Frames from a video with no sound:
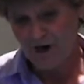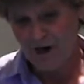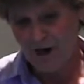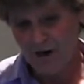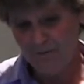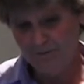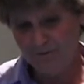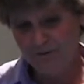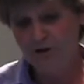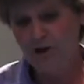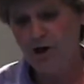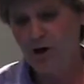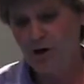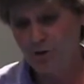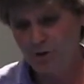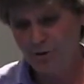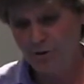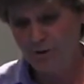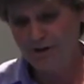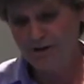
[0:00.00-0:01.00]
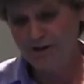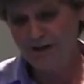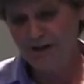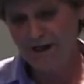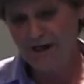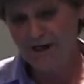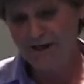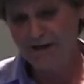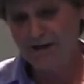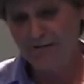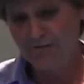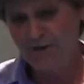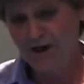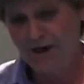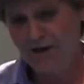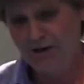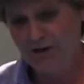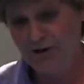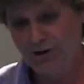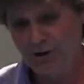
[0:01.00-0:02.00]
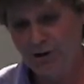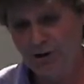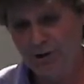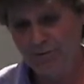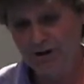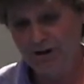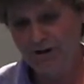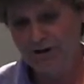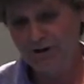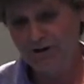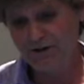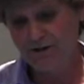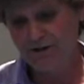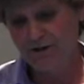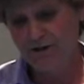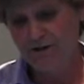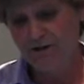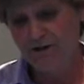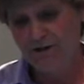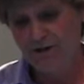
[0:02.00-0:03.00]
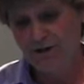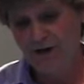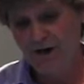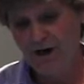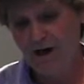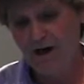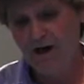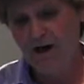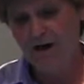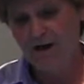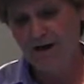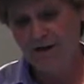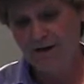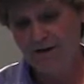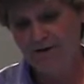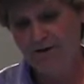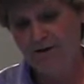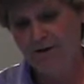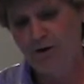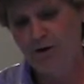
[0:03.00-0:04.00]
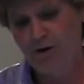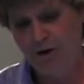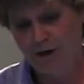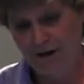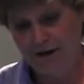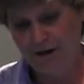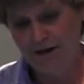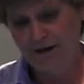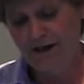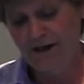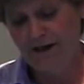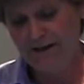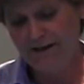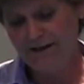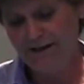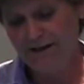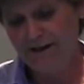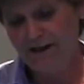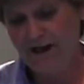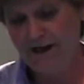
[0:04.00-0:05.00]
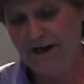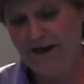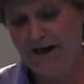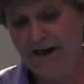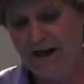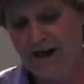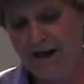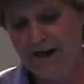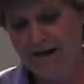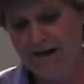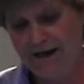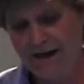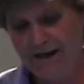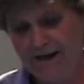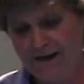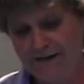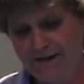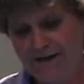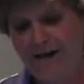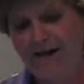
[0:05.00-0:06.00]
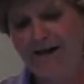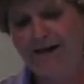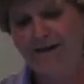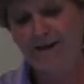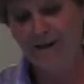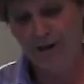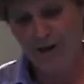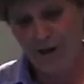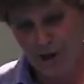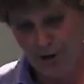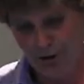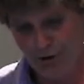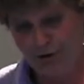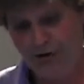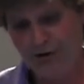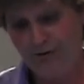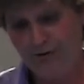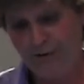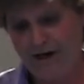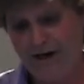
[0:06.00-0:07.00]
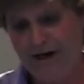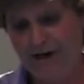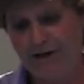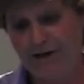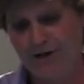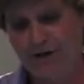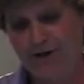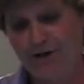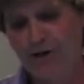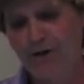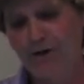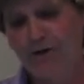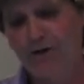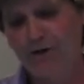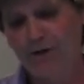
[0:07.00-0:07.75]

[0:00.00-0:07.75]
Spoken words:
Sohn was collected by the Germans. Oregon collected the 89 data set, and the coast is what I just showed